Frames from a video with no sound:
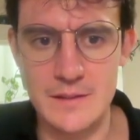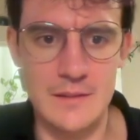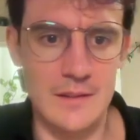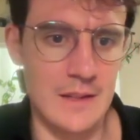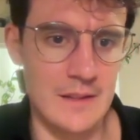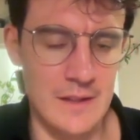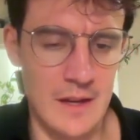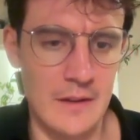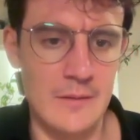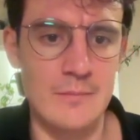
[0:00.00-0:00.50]

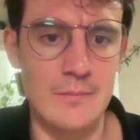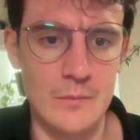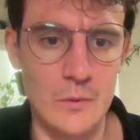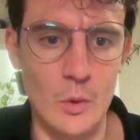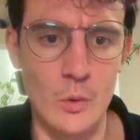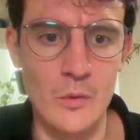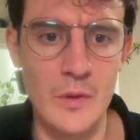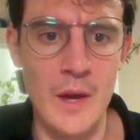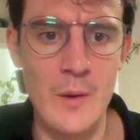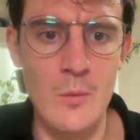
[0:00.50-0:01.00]
as I
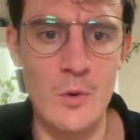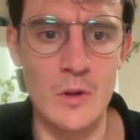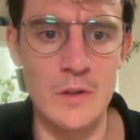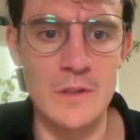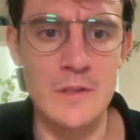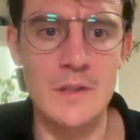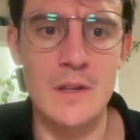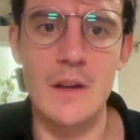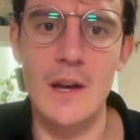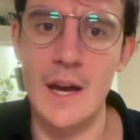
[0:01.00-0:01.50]
thought they
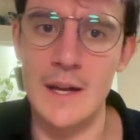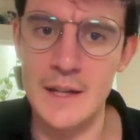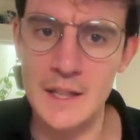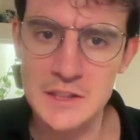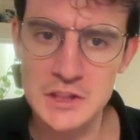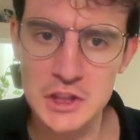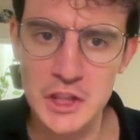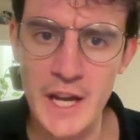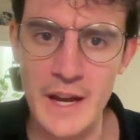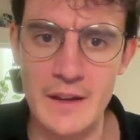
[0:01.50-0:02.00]
would, and I
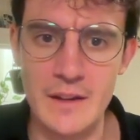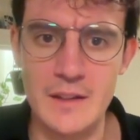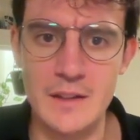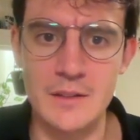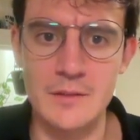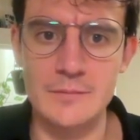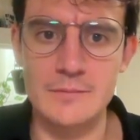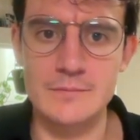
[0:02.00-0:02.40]
check.